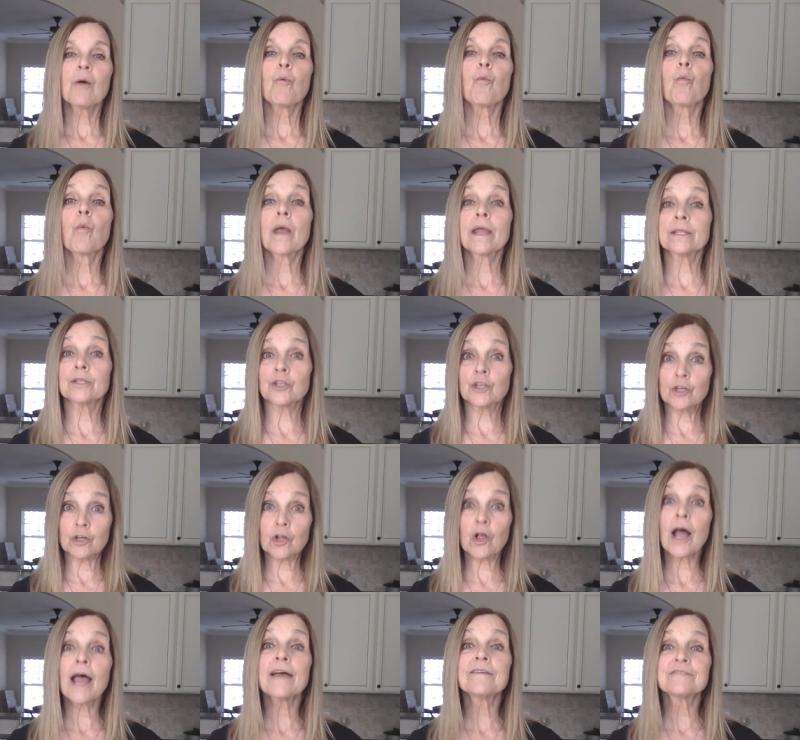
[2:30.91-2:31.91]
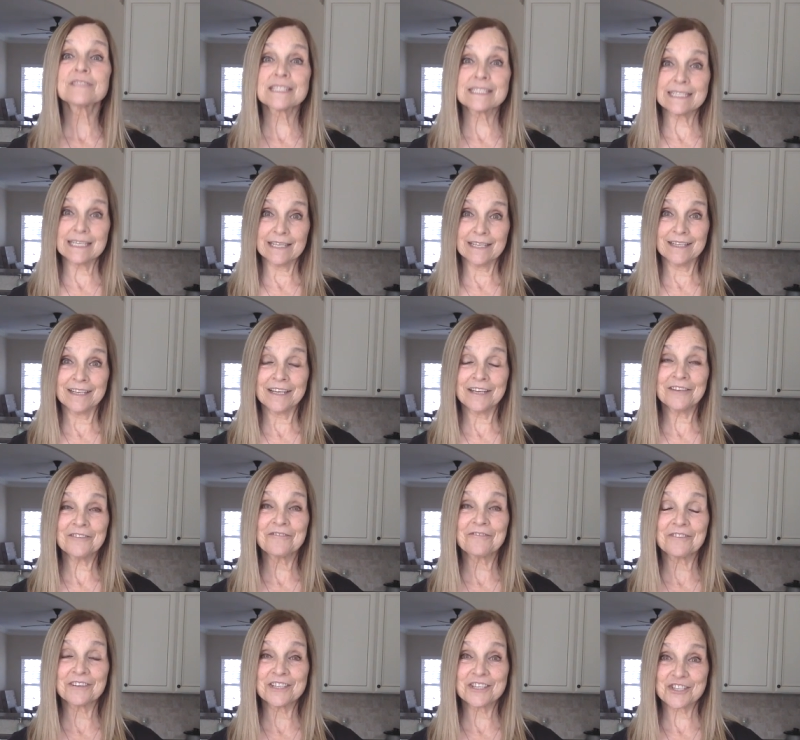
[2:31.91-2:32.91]
when you'll have seen it
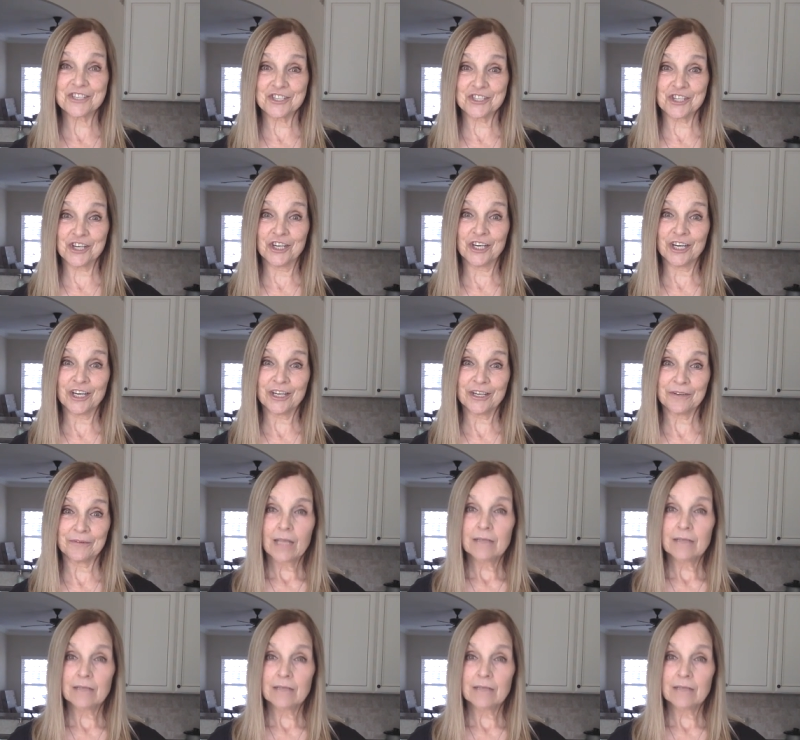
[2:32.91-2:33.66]
for sure?